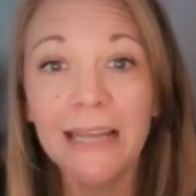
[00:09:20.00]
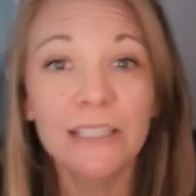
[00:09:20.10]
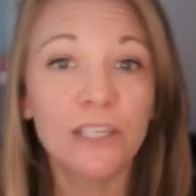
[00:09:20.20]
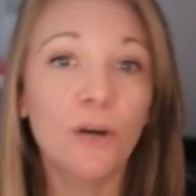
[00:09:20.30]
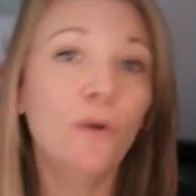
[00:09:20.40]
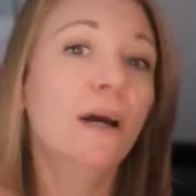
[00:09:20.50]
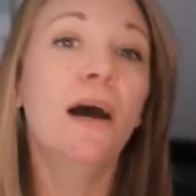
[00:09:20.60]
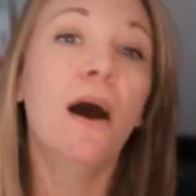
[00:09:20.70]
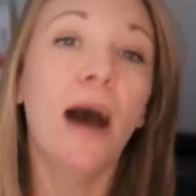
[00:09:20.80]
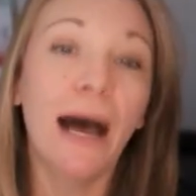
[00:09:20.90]
And so
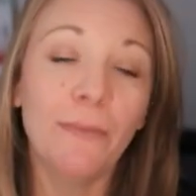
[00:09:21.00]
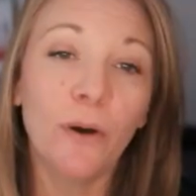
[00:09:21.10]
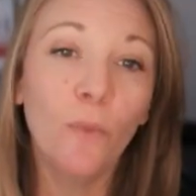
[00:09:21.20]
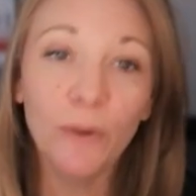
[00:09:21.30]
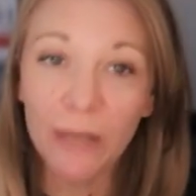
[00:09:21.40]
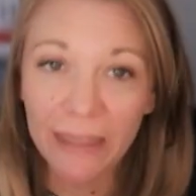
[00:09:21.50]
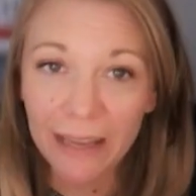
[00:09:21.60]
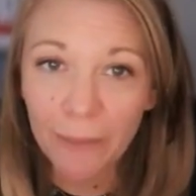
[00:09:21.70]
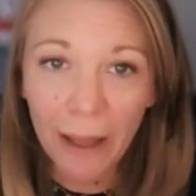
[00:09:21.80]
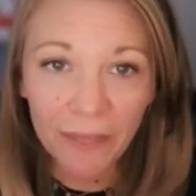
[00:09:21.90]
when we
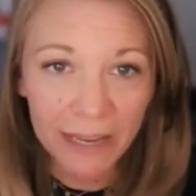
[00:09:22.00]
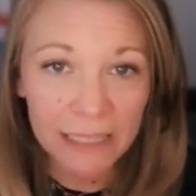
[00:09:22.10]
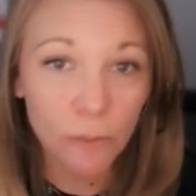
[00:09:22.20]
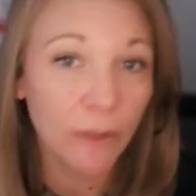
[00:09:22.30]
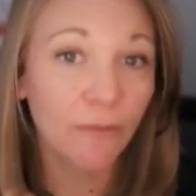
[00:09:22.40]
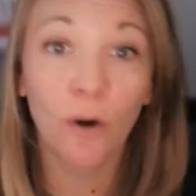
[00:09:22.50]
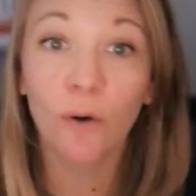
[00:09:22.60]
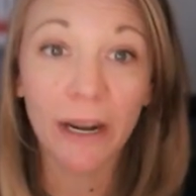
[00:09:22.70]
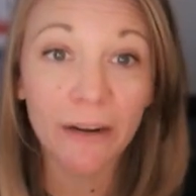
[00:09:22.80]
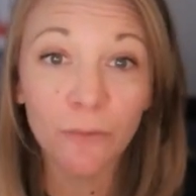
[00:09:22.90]
think about this, we've
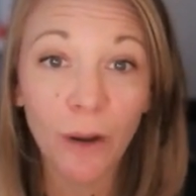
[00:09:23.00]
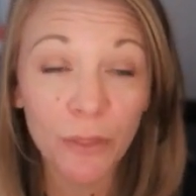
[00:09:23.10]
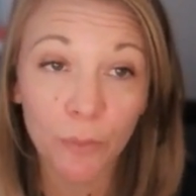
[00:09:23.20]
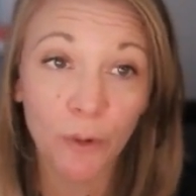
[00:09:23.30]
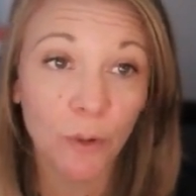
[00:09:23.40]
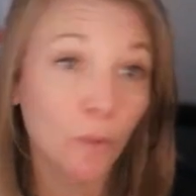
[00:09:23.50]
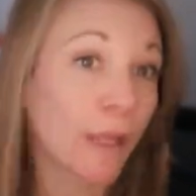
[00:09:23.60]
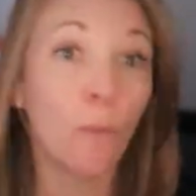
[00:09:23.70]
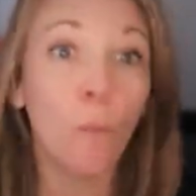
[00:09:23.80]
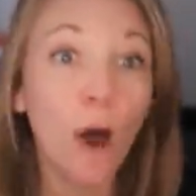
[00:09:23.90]
kind of run through
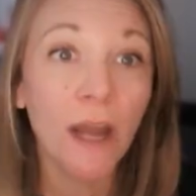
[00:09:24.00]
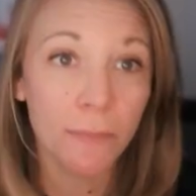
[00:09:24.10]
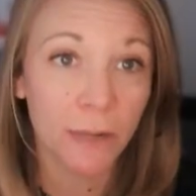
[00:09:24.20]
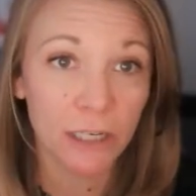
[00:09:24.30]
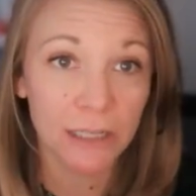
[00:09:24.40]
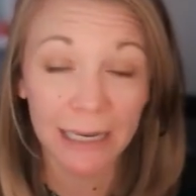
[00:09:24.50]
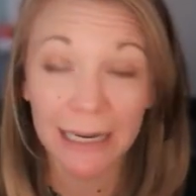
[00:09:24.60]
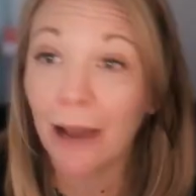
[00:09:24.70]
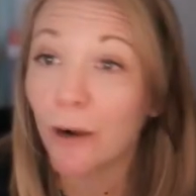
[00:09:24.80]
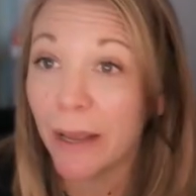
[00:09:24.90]
like one
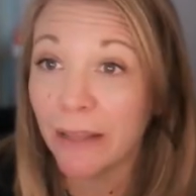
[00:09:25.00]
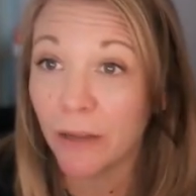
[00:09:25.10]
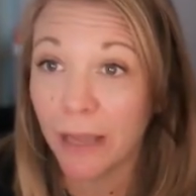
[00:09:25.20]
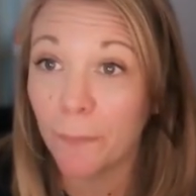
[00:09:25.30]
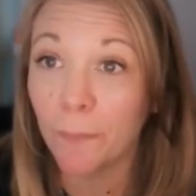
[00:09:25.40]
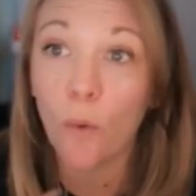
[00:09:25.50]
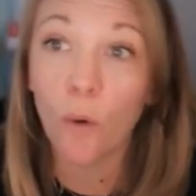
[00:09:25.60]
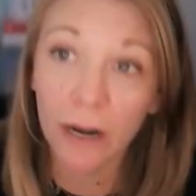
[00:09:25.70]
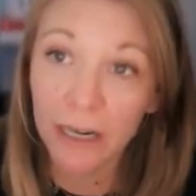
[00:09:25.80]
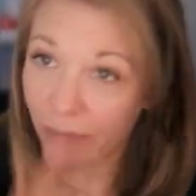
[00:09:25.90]
person. How do I look at
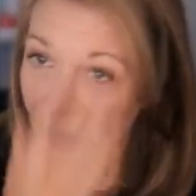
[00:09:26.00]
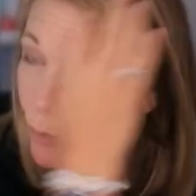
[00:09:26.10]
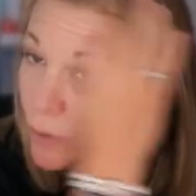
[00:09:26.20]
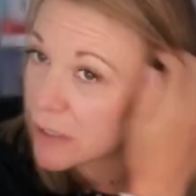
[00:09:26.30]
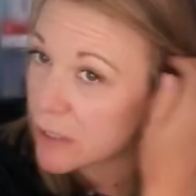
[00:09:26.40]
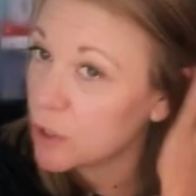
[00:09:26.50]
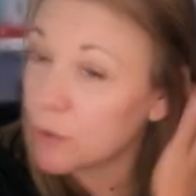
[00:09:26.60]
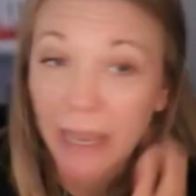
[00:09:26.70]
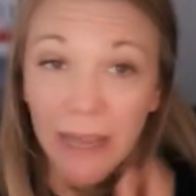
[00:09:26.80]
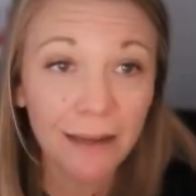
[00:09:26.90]
more individuals? So you
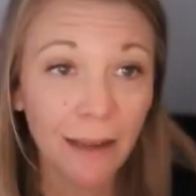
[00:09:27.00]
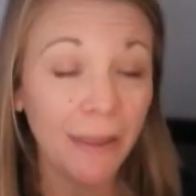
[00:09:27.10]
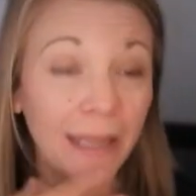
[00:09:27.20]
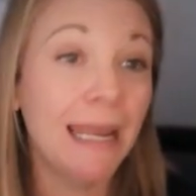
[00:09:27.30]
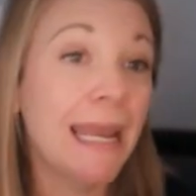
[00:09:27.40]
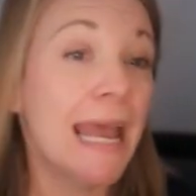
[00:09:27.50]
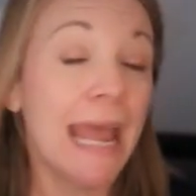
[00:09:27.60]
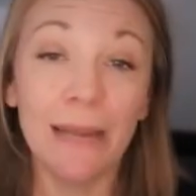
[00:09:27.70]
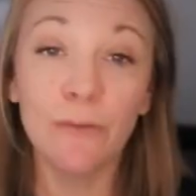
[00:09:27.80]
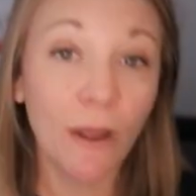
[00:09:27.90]
can come in
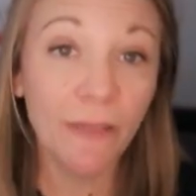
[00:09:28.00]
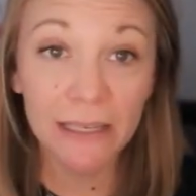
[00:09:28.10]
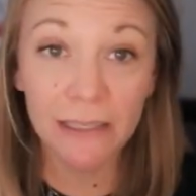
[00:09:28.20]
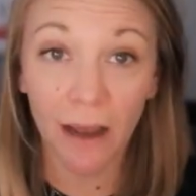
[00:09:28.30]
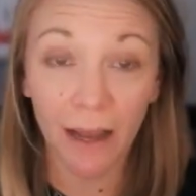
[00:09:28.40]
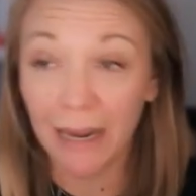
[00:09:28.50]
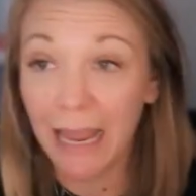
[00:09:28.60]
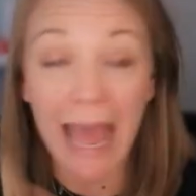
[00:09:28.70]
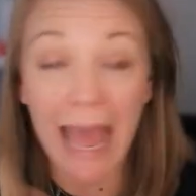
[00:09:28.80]
and run this on